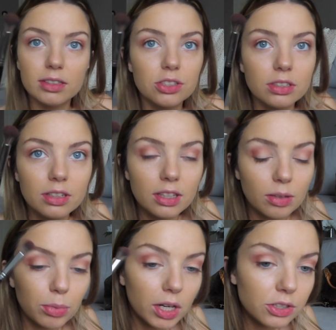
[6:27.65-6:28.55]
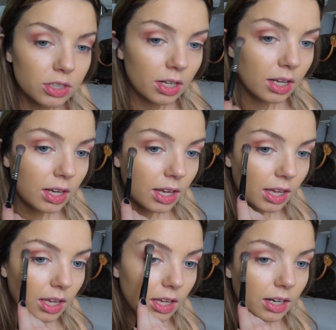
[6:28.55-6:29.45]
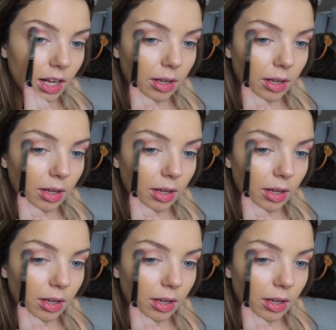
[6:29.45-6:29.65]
It's just a clean brush, and